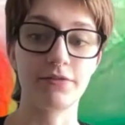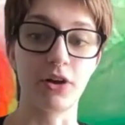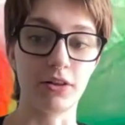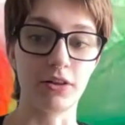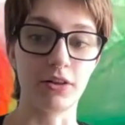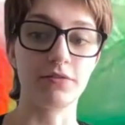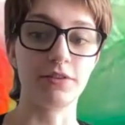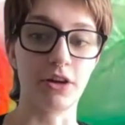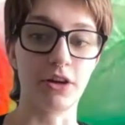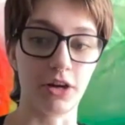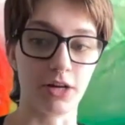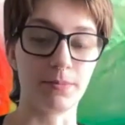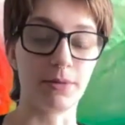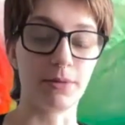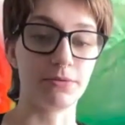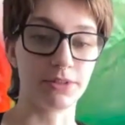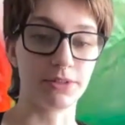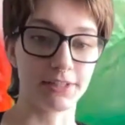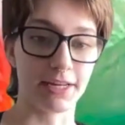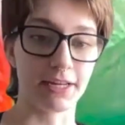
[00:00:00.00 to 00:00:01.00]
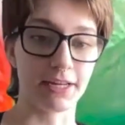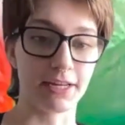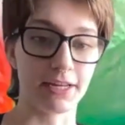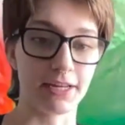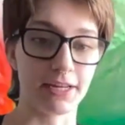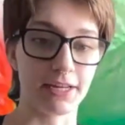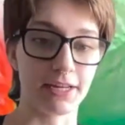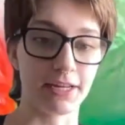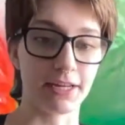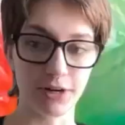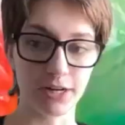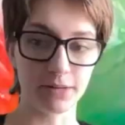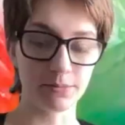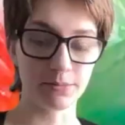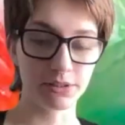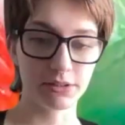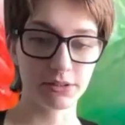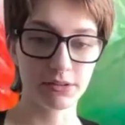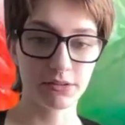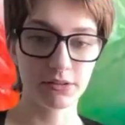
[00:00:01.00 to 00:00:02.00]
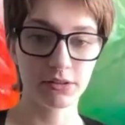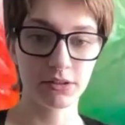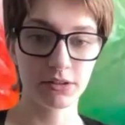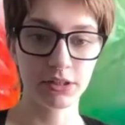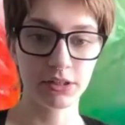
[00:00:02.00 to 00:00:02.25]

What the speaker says: all of the ARMA recycling programs?